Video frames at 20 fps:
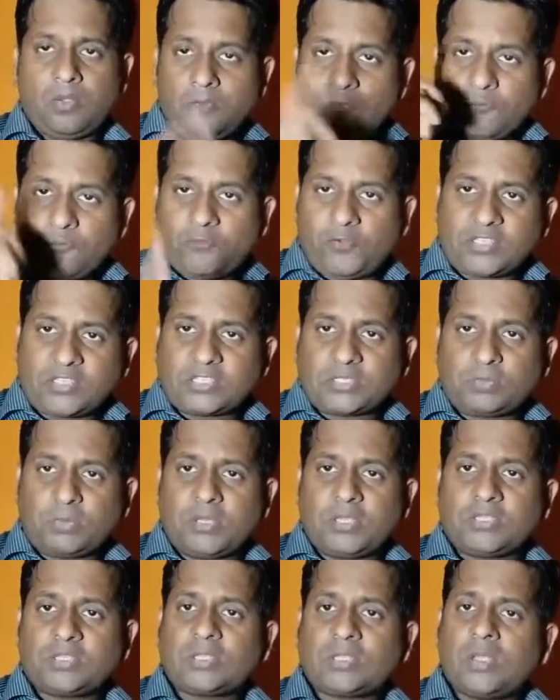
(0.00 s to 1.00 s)
First
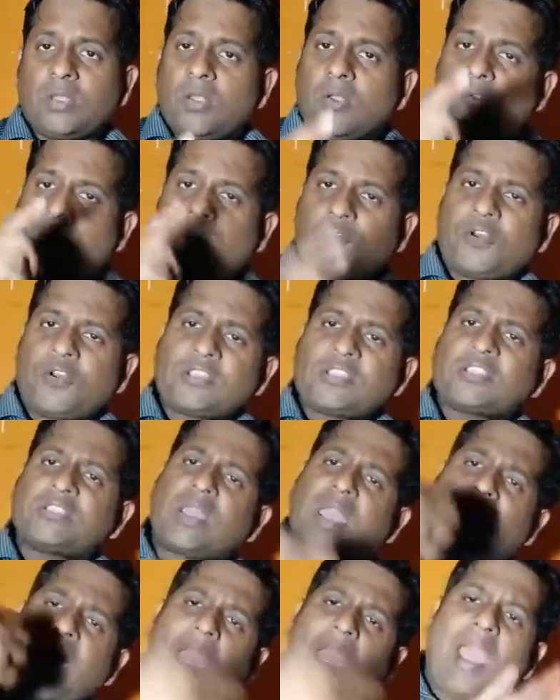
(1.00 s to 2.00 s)
means first
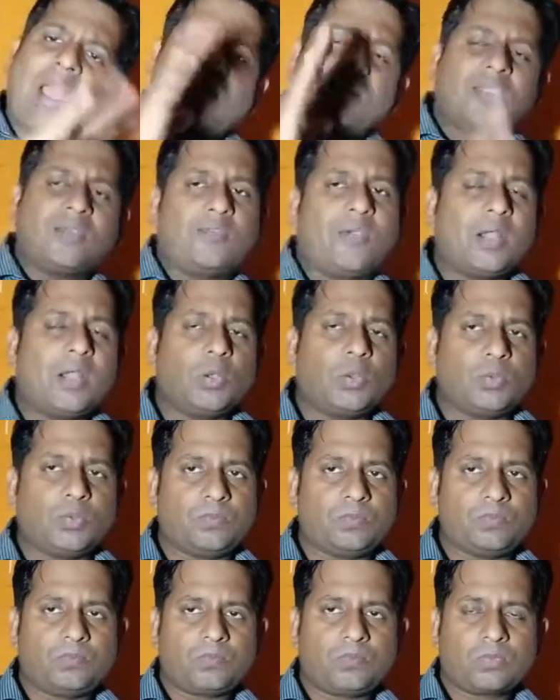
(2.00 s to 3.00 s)
add the value,
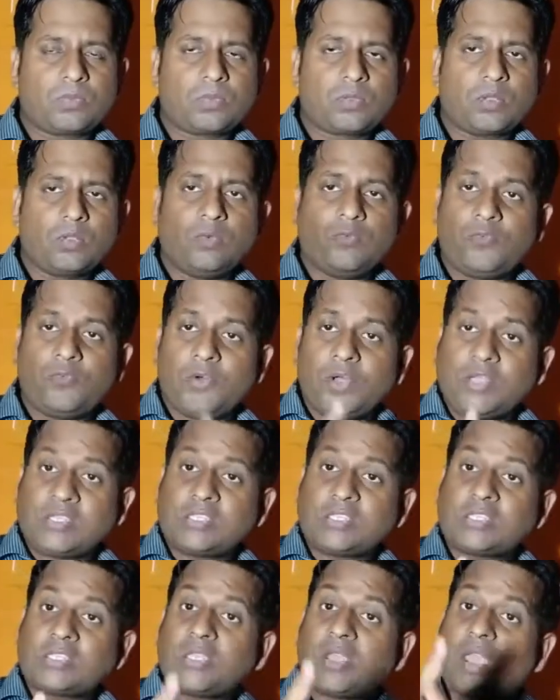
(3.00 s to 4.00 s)

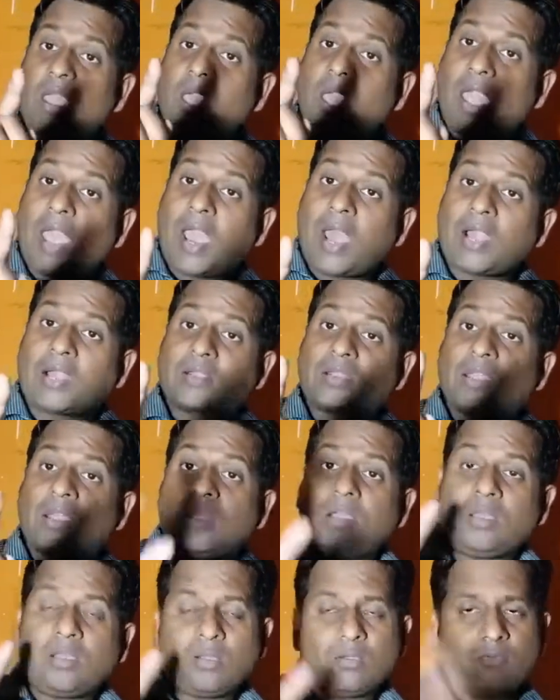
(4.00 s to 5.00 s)
first add the
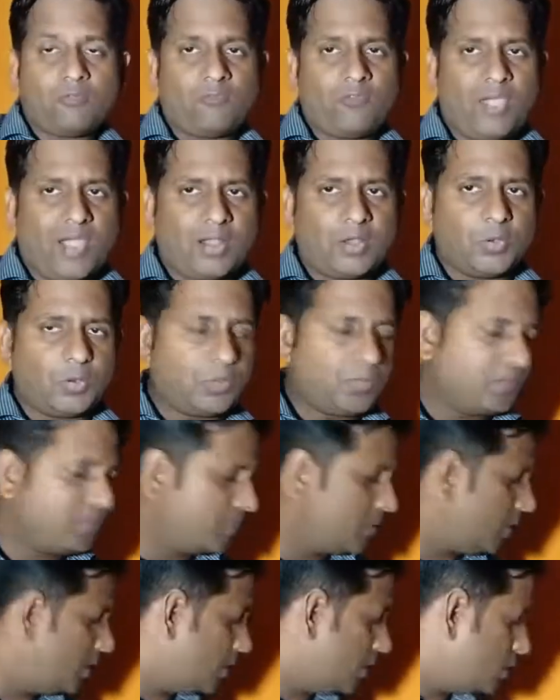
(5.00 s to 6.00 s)
value.
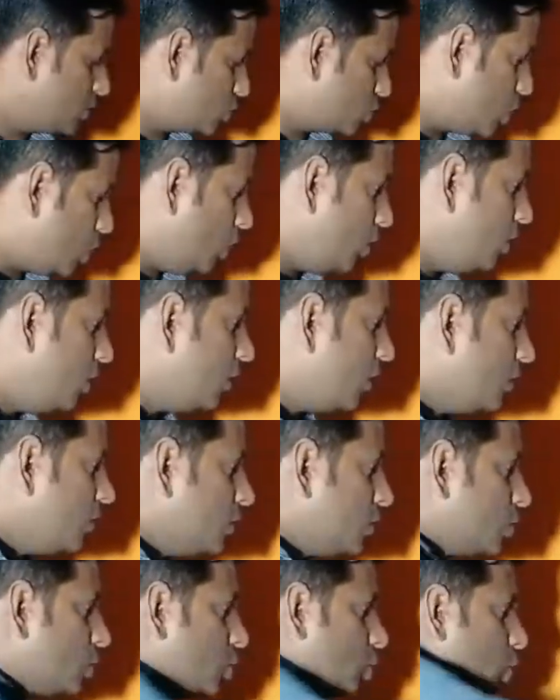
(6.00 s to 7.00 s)
So
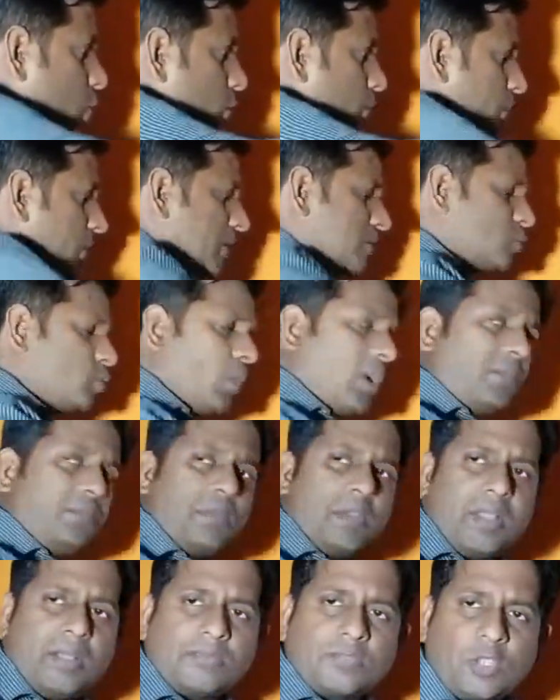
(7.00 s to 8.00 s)
2 plus 1
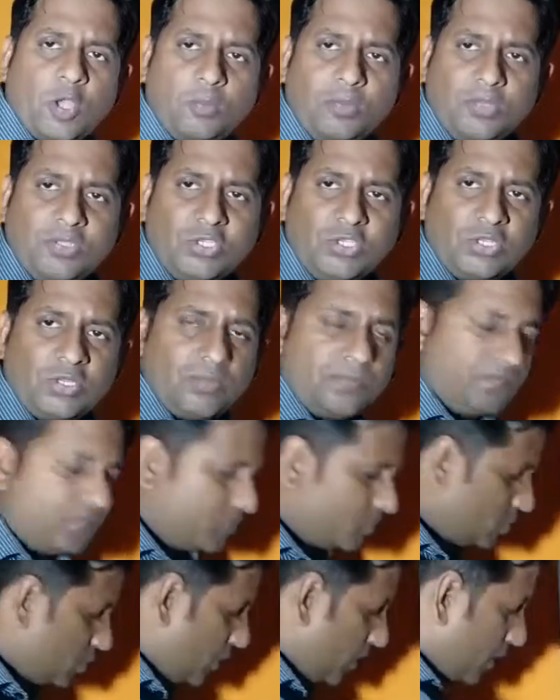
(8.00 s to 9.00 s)
becomes how much?
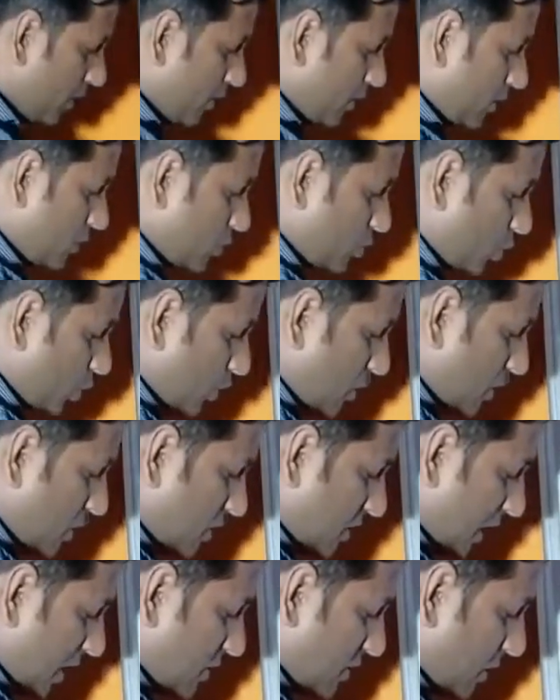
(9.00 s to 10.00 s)
3. So this
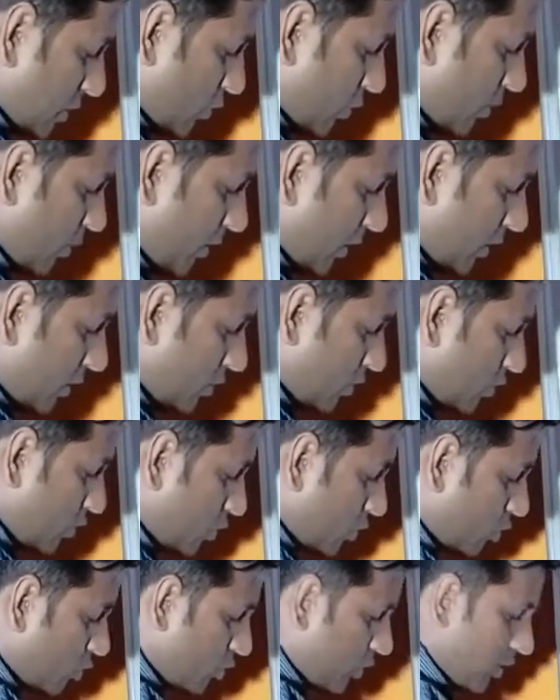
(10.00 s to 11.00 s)
answer will be
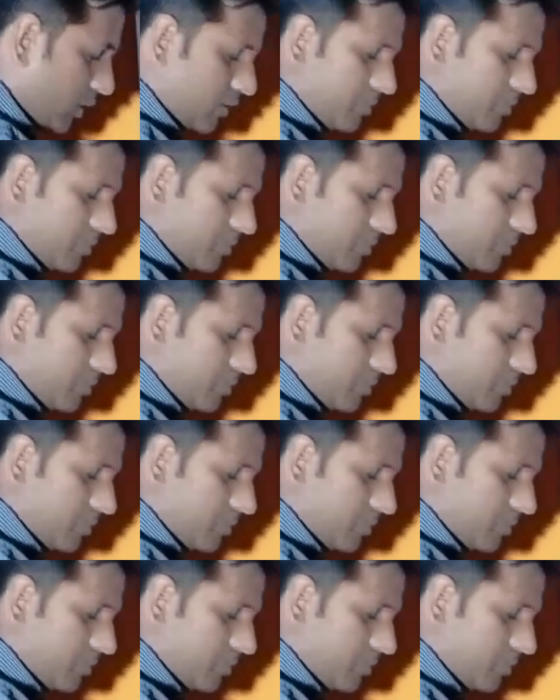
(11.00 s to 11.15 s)
3.